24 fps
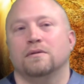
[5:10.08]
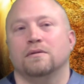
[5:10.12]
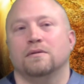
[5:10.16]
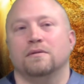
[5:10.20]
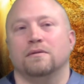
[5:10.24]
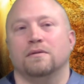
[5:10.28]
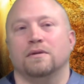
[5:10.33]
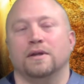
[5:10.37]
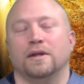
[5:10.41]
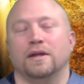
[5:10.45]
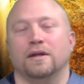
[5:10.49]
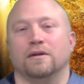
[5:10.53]

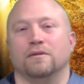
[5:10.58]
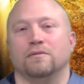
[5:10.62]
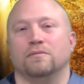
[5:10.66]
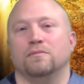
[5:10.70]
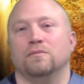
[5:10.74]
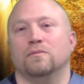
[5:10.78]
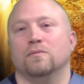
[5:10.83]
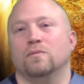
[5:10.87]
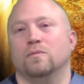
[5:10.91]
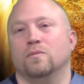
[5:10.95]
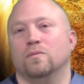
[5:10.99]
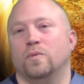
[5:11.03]
And
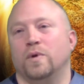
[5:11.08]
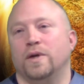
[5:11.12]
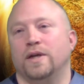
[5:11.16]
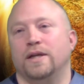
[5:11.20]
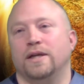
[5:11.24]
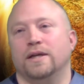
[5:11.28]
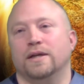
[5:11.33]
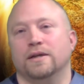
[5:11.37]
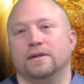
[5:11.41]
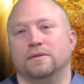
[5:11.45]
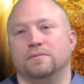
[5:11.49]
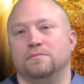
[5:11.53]
we
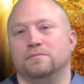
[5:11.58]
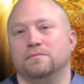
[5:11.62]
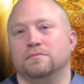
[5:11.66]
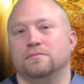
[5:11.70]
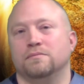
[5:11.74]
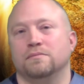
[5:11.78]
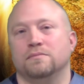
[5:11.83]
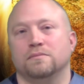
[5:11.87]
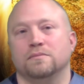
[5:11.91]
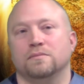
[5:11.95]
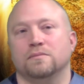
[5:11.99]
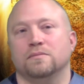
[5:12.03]
did
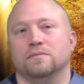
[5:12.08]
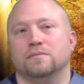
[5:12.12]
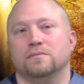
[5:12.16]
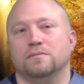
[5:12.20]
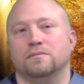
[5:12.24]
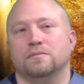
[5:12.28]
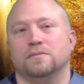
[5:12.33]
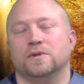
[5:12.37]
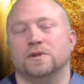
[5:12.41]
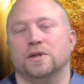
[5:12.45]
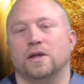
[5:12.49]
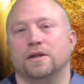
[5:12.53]

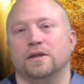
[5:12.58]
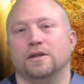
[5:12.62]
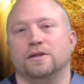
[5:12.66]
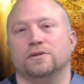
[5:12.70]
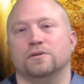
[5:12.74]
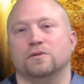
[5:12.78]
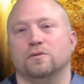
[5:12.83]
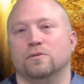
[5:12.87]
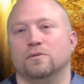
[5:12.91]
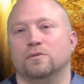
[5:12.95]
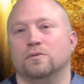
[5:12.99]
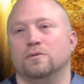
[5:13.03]
Sunday
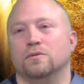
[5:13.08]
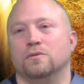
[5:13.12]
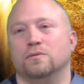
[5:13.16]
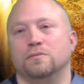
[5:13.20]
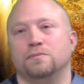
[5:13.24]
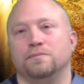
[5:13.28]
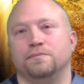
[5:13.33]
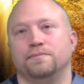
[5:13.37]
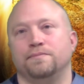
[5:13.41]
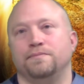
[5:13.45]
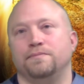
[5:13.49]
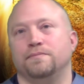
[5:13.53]
school
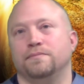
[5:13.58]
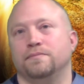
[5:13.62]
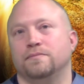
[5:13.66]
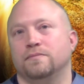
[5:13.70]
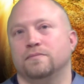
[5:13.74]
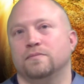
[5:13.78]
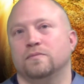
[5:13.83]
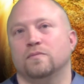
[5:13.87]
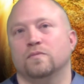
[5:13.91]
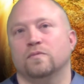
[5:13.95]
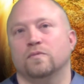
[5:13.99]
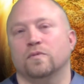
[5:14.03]

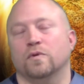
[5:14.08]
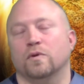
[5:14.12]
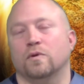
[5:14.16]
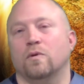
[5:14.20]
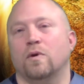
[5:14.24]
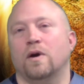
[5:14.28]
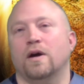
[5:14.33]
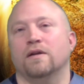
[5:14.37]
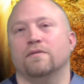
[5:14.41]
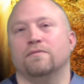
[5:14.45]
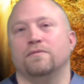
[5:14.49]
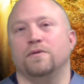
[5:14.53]
for
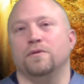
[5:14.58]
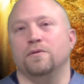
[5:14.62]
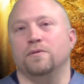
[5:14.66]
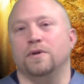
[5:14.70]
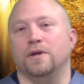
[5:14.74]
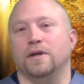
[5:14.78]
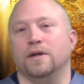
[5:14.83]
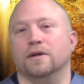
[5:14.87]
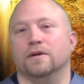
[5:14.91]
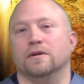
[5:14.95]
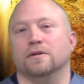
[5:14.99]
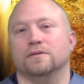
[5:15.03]
quite a few
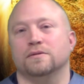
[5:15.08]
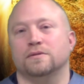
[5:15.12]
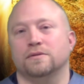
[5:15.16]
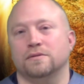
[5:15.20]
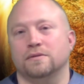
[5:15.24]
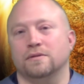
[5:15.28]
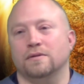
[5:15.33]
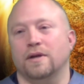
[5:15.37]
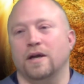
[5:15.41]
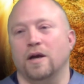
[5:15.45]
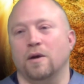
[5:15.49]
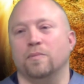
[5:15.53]

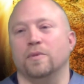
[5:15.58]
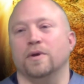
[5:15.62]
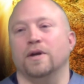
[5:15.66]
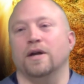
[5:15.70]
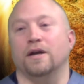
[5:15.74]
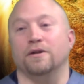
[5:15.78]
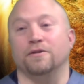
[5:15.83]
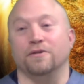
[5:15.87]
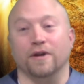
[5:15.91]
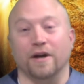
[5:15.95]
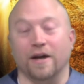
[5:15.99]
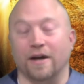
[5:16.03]
years, helping
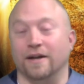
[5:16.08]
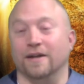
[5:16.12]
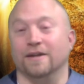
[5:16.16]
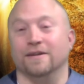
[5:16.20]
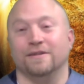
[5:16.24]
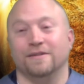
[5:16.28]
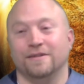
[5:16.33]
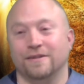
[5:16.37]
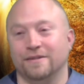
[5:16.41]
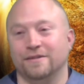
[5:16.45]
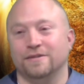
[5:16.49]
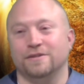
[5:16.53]
Adriana.
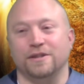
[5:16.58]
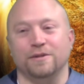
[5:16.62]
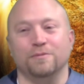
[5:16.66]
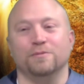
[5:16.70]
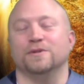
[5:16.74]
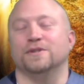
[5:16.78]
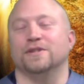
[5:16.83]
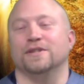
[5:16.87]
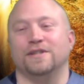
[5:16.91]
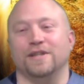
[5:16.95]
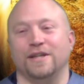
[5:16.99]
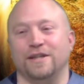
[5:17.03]
She
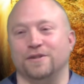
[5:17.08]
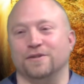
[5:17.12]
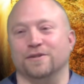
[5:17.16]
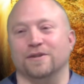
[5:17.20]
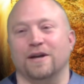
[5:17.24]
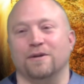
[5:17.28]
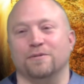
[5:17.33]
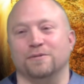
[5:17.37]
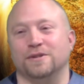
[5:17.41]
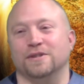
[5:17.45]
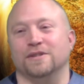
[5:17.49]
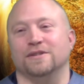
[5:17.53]
was the teacher.
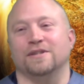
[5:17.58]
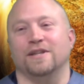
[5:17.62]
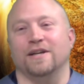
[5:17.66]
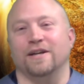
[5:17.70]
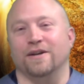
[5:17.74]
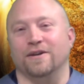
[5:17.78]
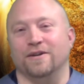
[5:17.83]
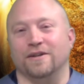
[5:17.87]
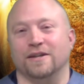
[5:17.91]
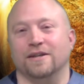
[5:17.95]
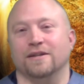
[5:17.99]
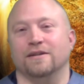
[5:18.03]
I was just
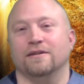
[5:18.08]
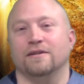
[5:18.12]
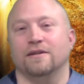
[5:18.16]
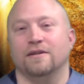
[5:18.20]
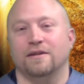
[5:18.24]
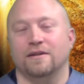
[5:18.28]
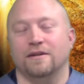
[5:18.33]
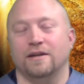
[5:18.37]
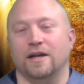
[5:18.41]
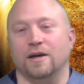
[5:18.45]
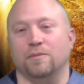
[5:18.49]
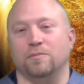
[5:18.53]
there to
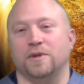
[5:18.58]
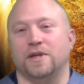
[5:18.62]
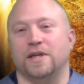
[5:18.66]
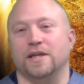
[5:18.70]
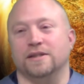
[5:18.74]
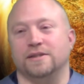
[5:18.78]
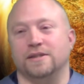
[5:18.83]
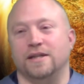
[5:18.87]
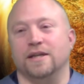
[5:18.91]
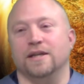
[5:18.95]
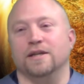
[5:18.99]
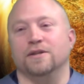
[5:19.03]
help the
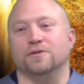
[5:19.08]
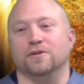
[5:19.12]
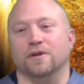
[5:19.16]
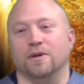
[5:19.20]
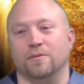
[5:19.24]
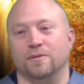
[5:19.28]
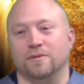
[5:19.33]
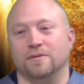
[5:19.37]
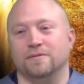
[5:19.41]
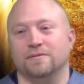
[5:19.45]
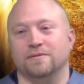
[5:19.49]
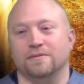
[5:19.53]
kids get in
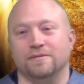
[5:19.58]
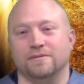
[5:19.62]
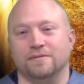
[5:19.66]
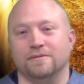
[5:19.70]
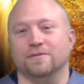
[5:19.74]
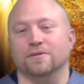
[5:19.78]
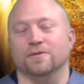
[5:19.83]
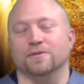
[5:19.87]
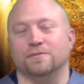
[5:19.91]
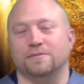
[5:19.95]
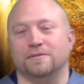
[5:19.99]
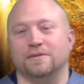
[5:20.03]
trouble,
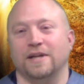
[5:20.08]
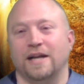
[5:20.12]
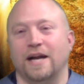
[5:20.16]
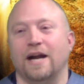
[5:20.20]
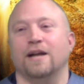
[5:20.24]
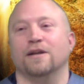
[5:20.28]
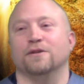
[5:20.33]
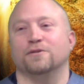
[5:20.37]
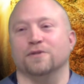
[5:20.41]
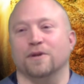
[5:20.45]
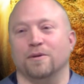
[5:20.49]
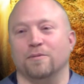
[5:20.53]
or get
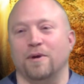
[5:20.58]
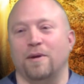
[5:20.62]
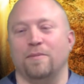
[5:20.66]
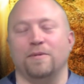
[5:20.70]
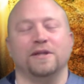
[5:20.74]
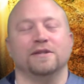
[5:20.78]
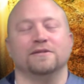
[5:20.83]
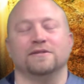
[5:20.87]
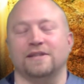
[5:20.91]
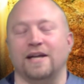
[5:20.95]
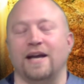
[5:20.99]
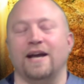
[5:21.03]
out of trouble. I
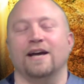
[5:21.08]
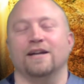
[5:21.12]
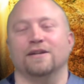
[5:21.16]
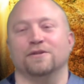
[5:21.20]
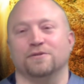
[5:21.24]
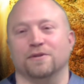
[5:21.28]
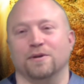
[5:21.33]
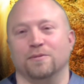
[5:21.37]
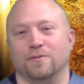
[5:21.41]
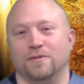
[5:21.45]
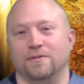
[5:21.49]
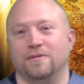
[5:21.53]
mean, stay out of
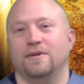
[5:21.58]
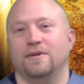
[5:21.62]
trouble.